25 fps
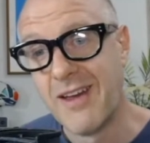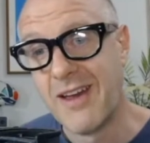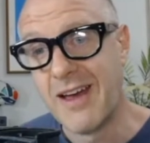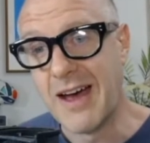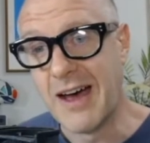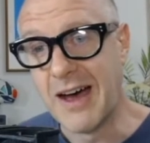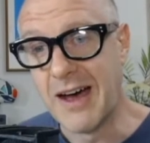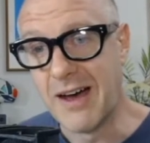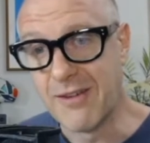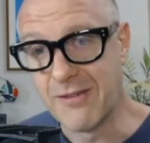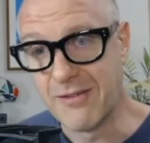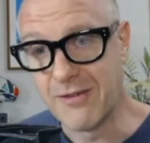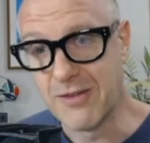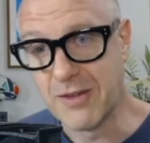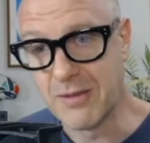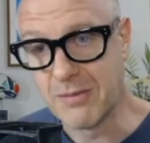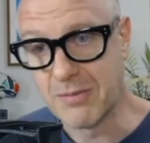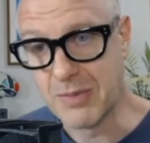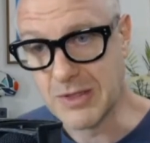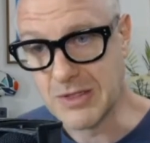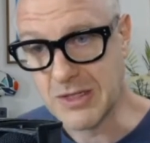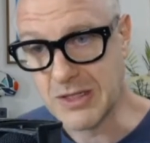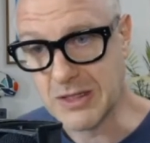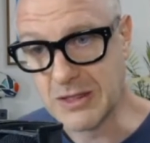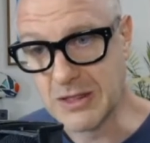
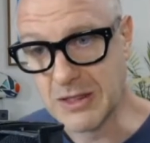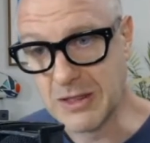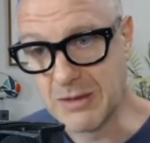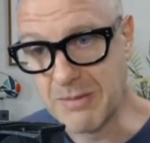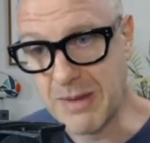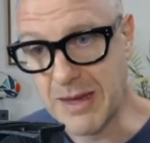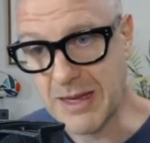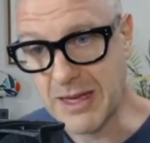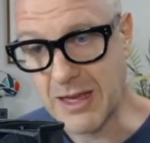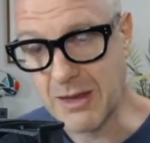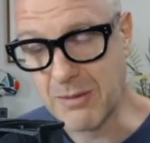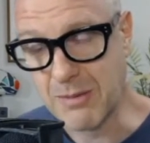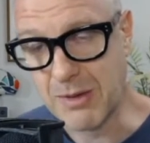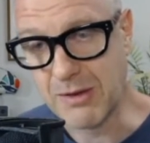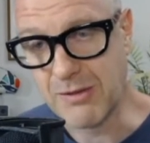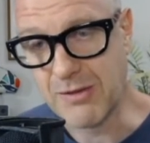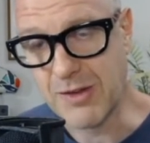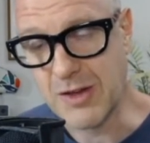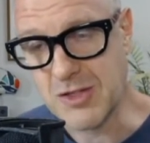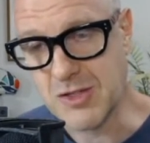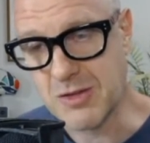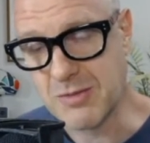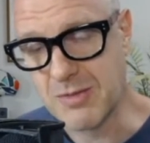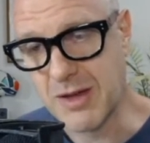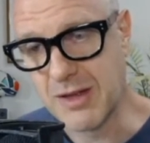Particularly making a big
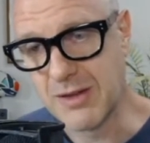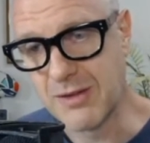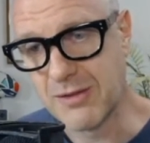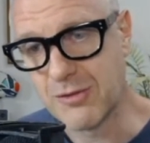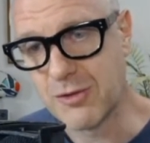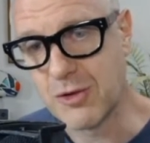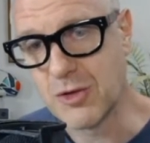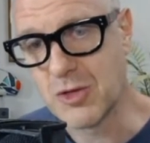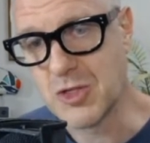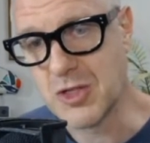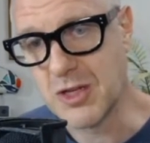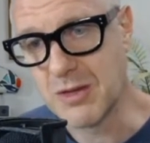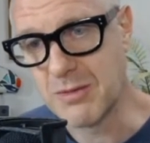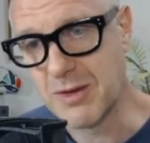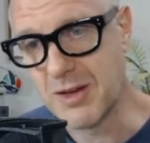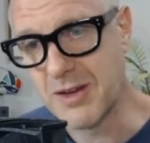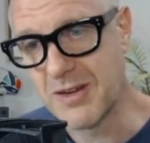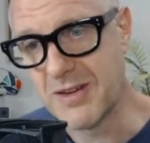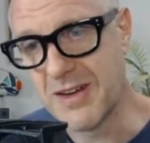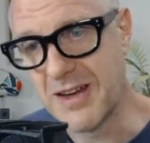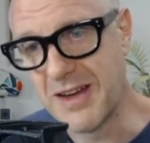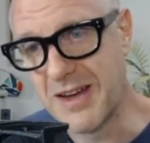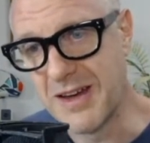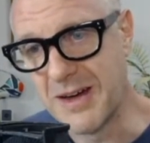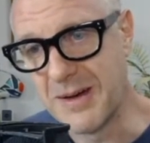fuss about
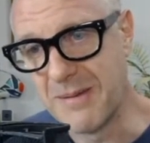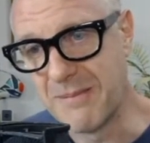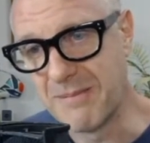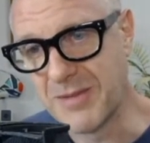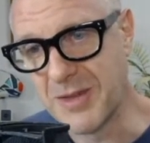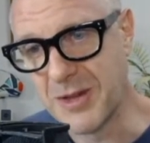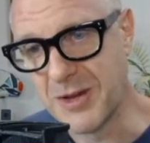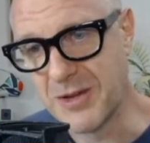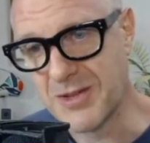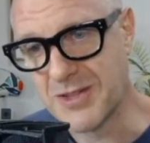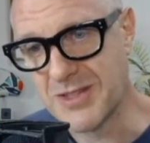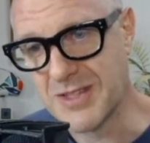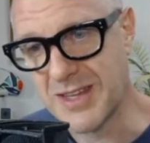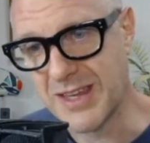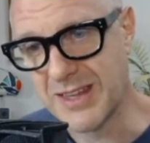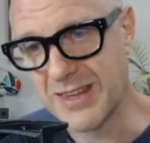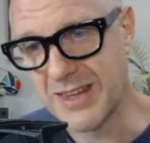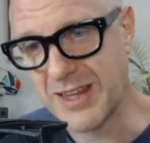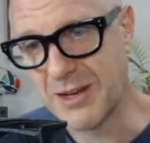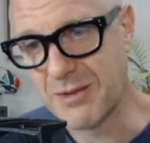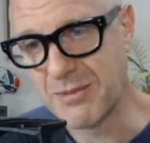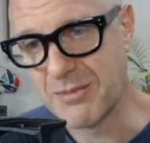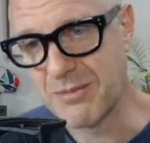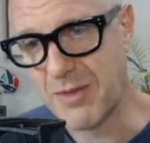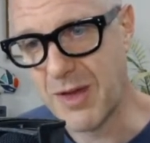Fukushima, saying
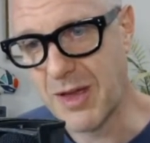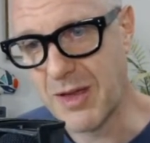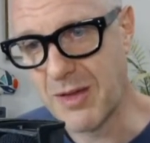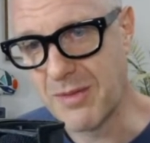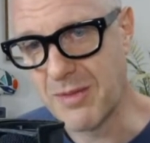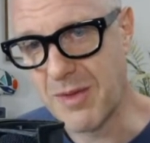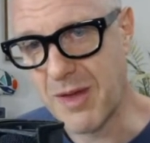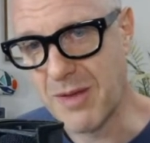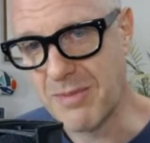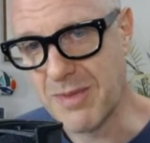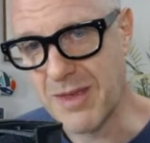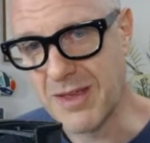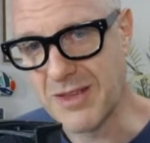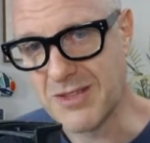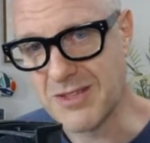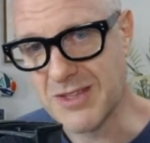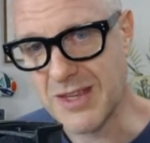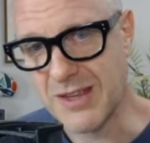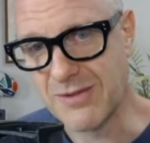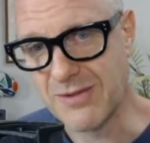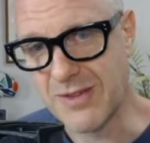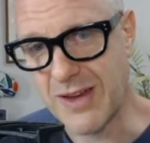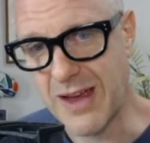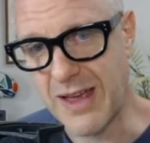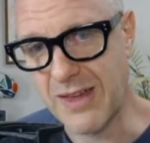that it might be
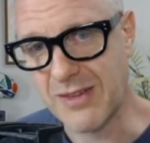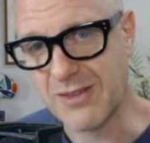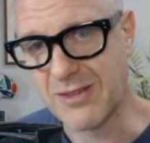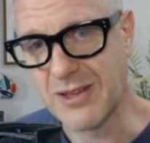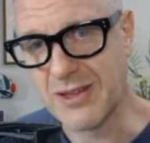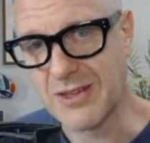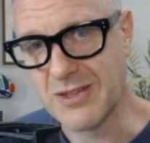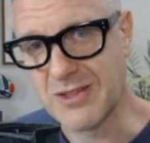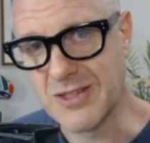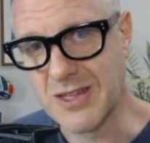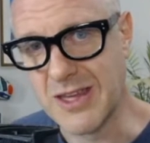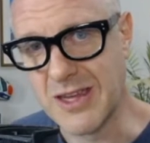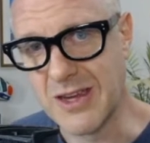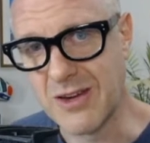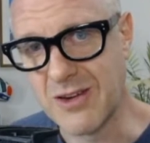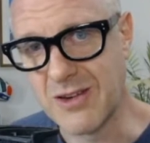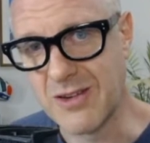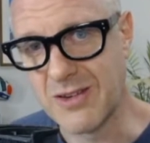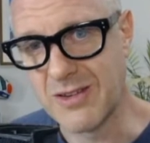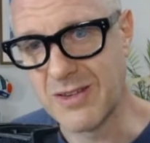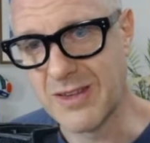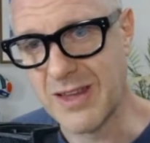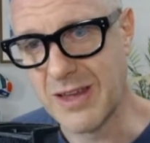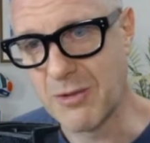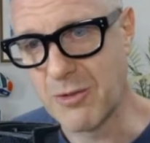unsafe for athletes
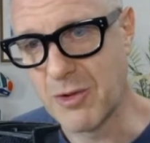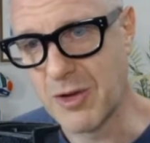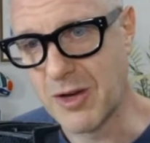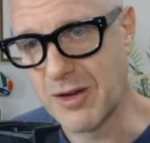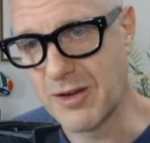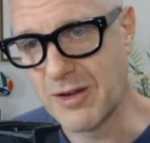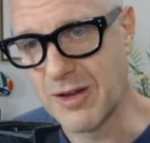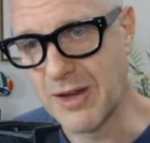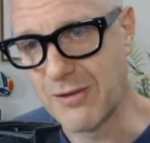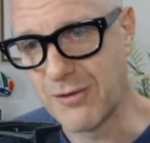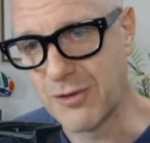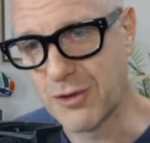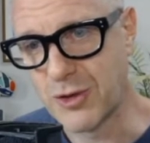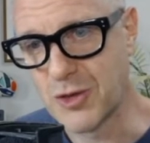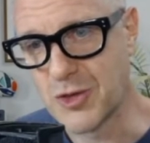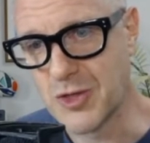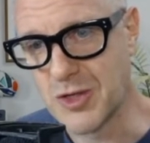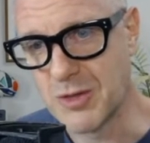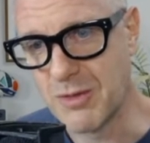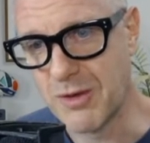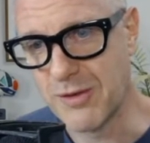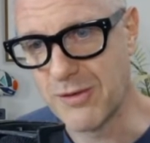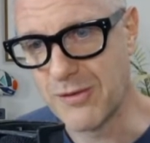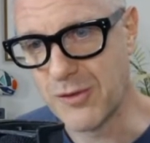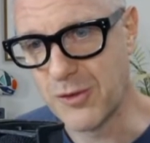there, and they wanted
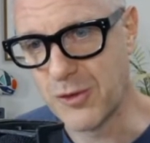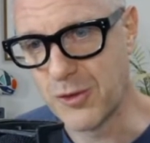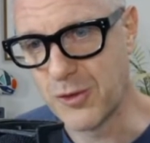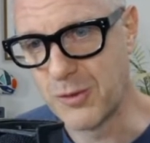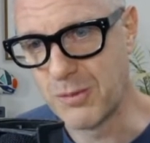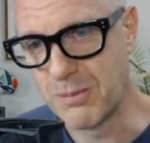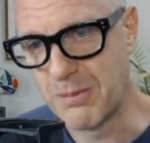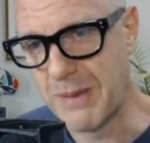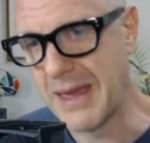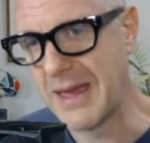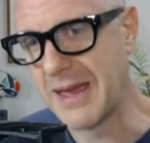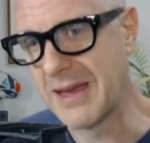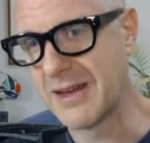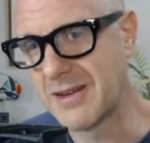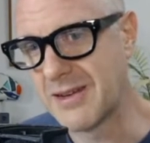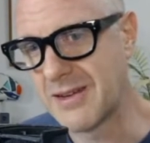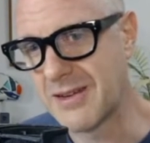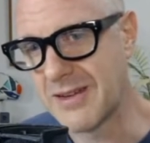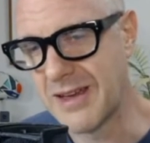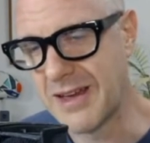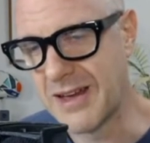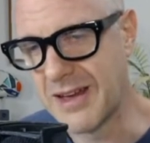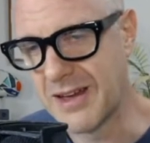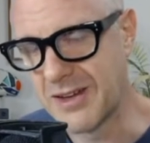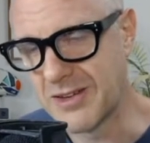Fukushima food
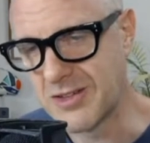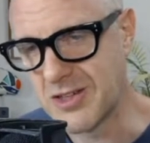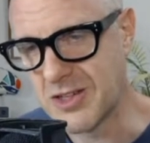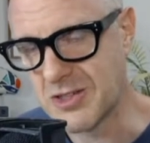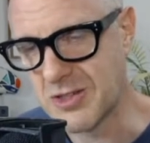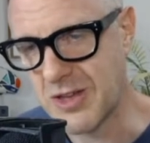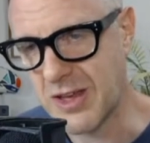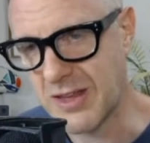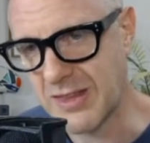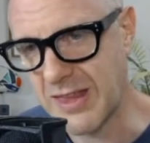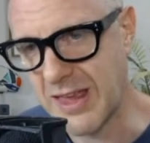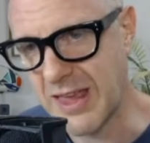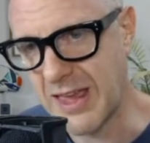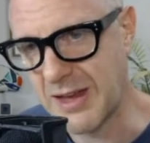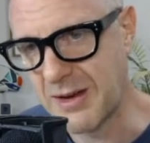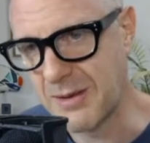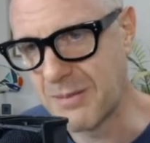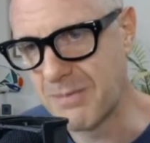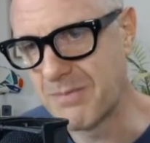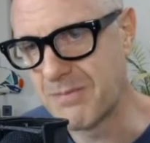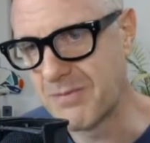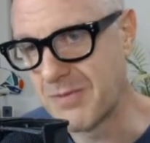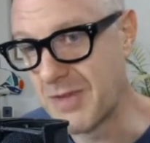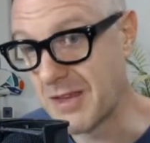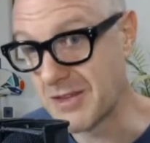banned, just like
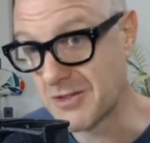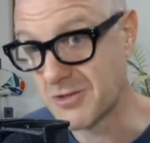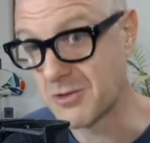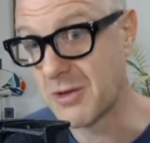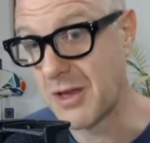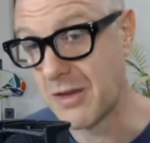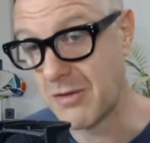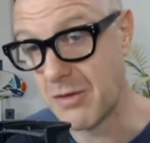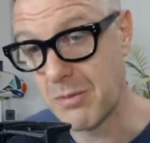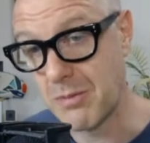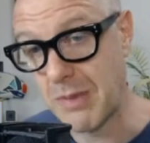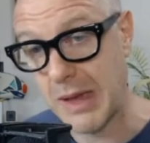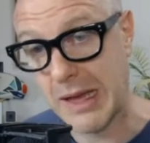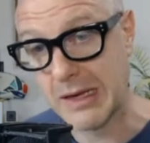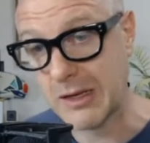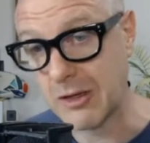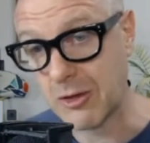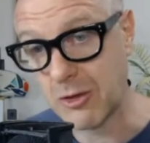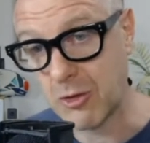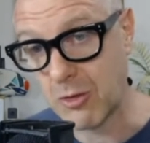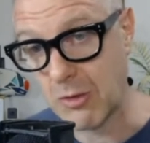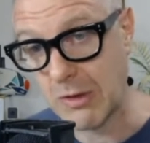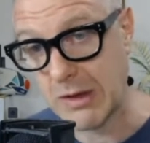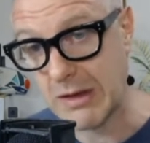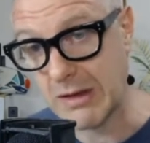they still have it banned
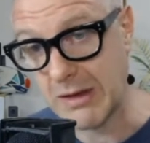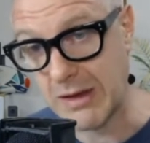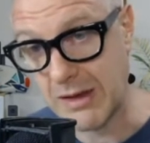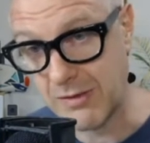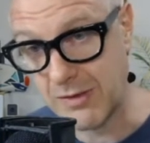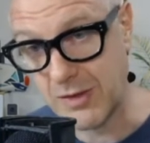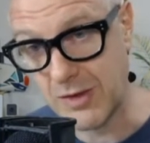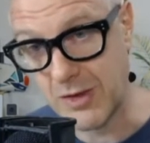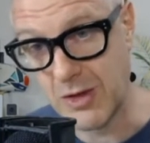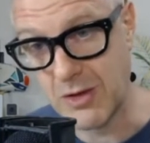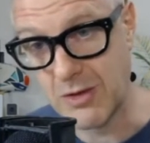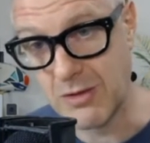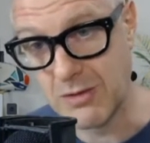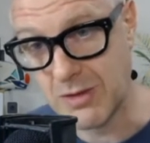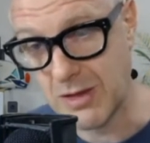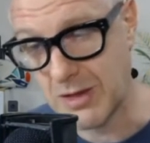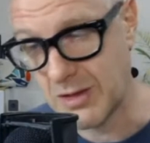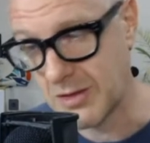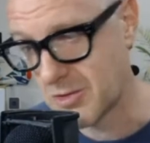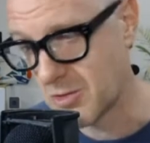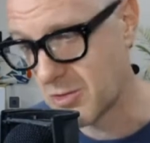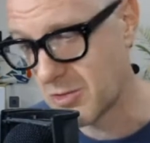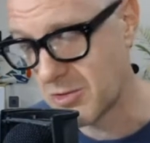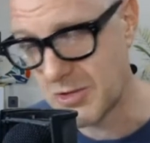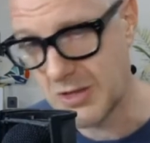in Korea, even though
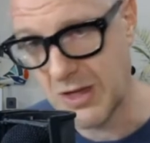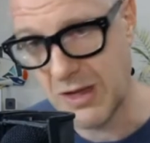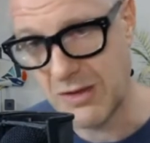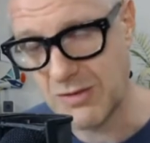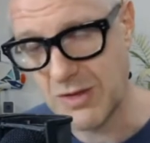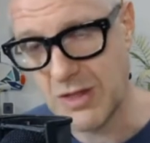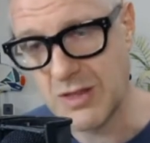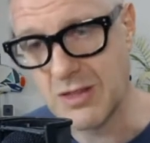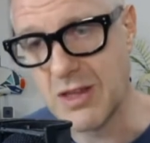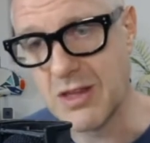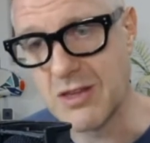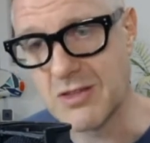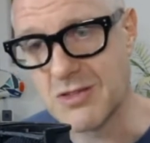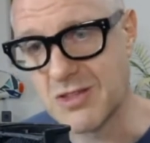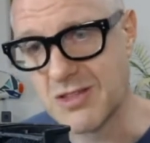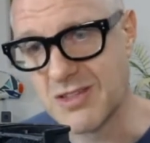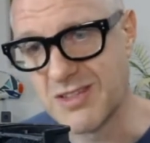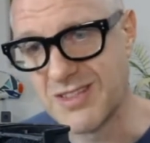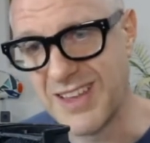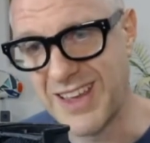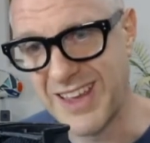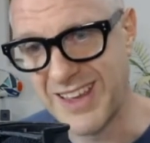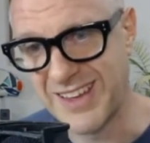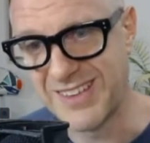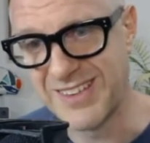it's all safety
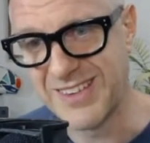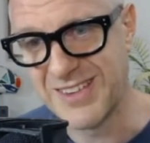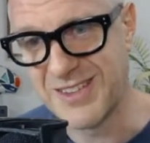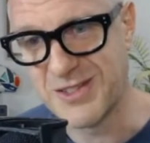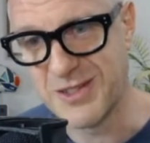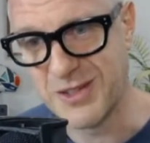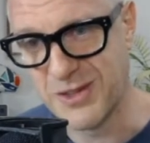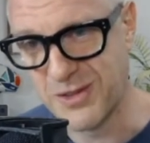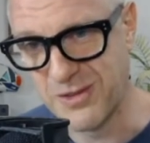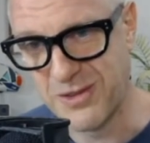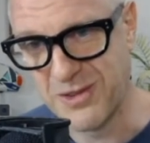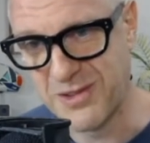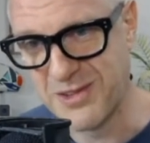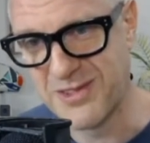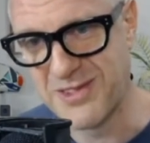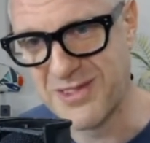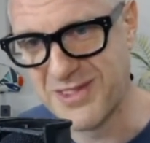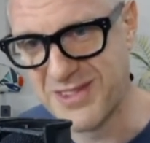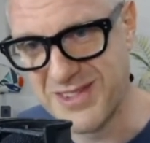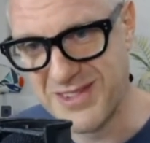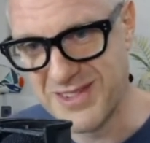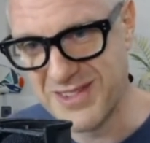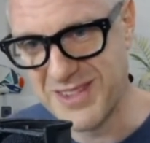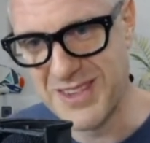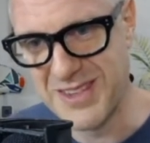tested and
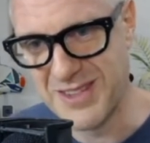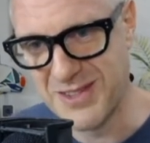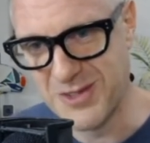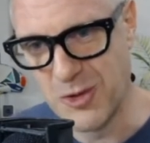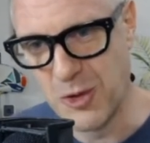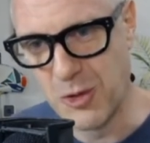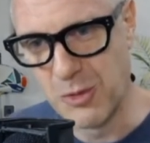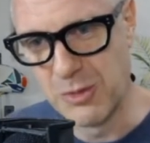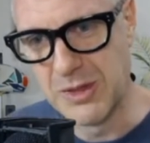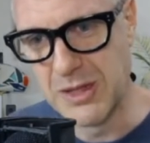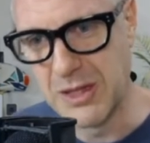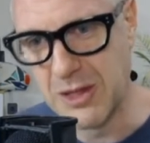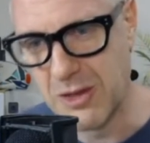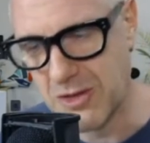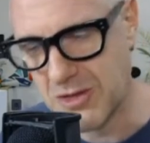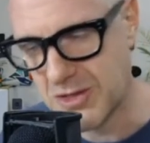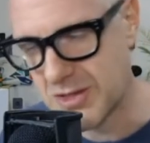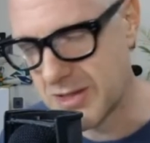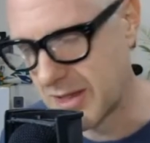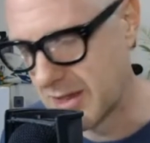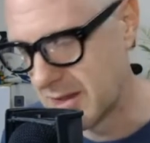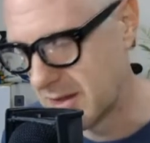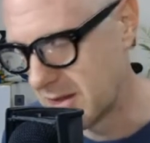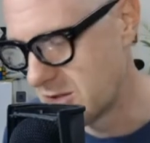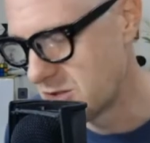is normally on
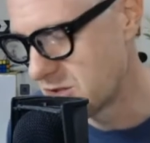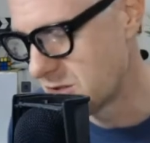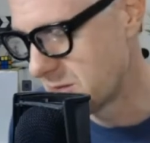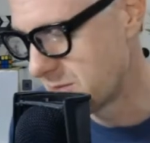sale in